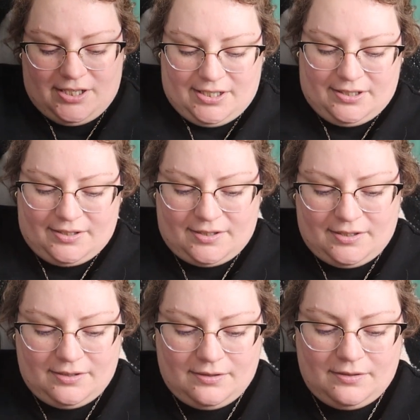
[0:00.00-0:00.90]

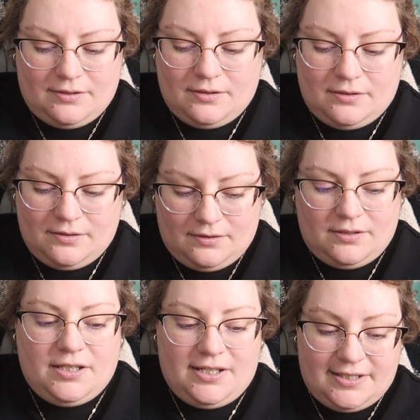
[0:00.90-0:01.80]
is,
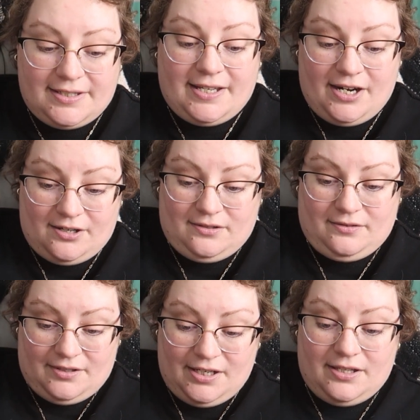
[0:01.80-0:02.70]
it is there
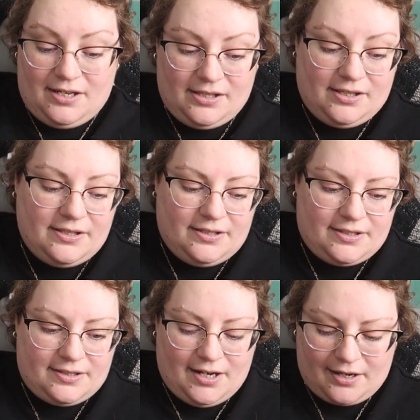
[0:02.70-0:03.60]
in
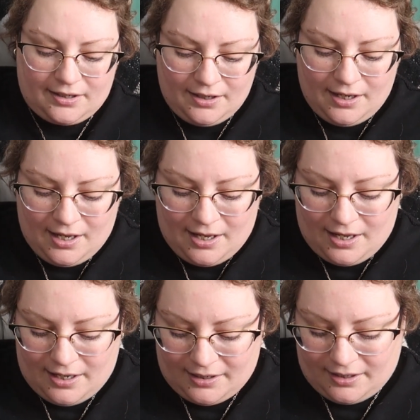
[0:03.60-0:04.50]
this deck.
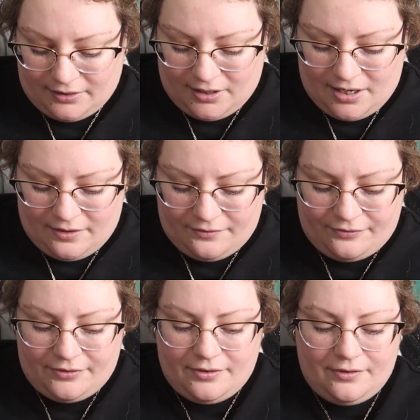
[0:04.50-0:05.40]
And I love
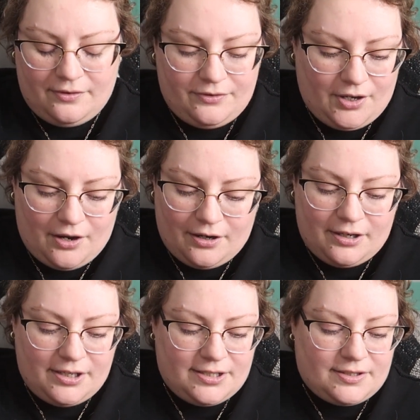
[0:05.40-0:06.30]
the
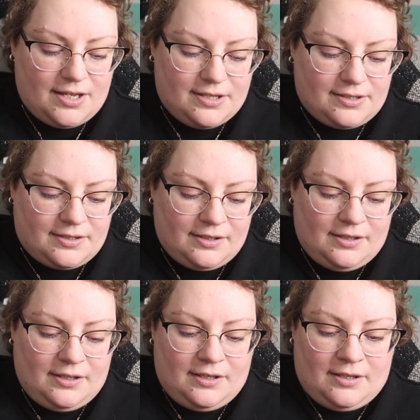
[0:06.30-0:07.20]
art. It's
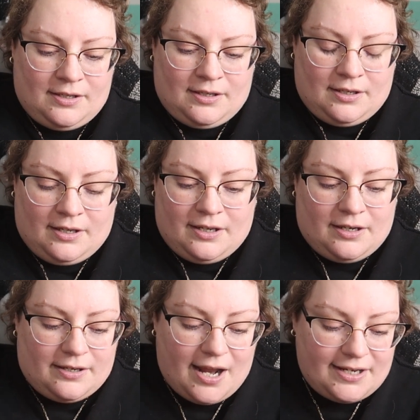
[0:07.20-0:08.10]

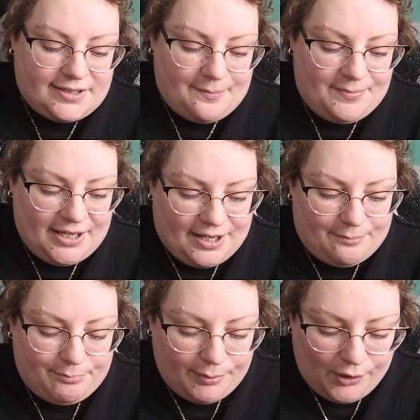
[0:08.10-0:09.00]
nice and big
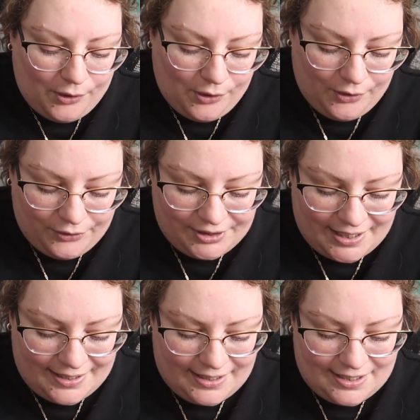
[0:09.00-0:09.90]
and bold,
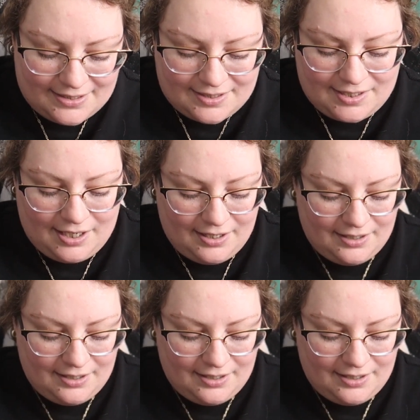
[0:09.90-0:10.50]
and it's,